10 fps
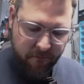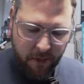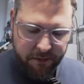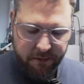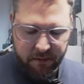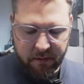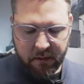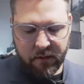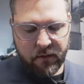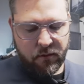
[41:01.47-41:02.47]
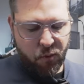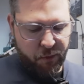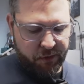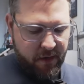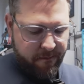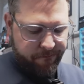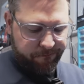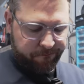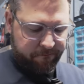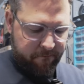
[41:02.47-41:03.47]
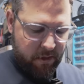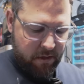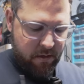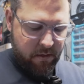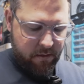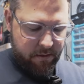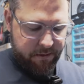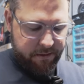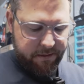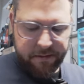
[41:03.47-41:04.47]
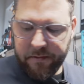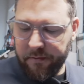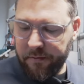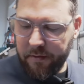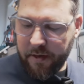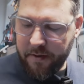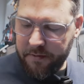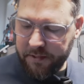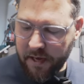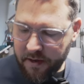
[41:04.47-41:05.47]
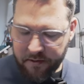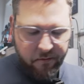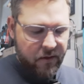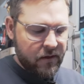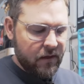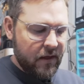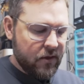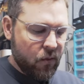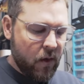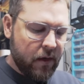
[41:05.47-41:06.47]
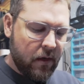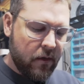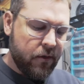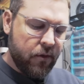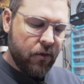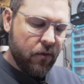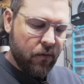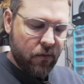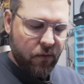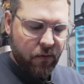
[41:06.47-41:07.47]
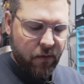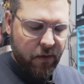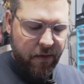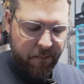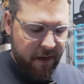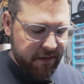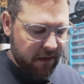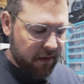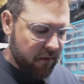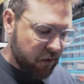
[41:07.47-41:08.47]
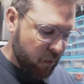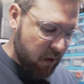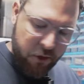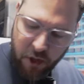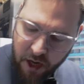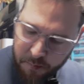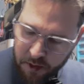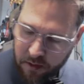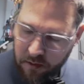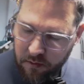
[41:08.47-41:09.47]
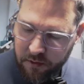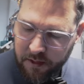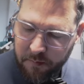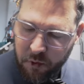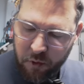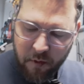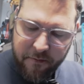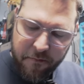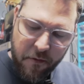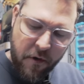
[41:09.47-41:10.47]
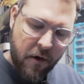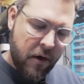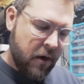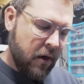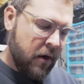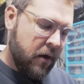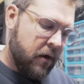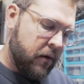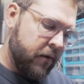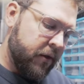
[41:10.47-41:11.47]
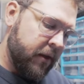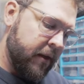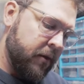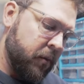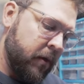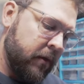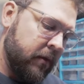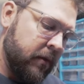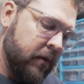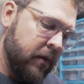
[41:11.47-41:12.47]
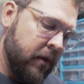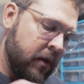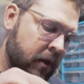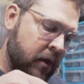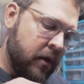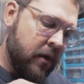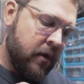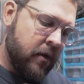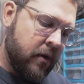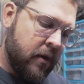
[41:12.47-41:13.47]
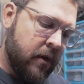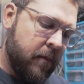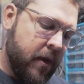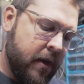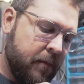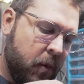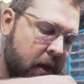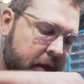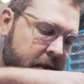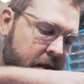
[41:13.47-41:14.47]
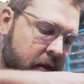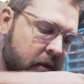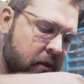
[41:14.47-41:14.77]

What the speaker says: Nice. Almost there. It's just this little guy on the side, and you can see it's quite close to the plastic there as well. So I'm going to use an M2x4 on this side as well and keep that in place.